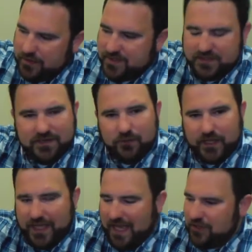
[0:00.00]
There is a
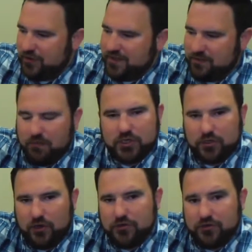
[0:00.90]
different gauge that has a
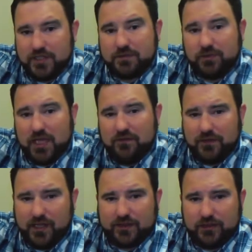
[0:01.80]
much larger display
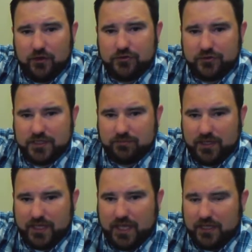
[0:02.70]
if you'd like the larger
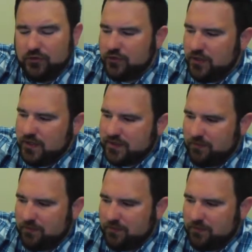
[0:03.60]
display gauge.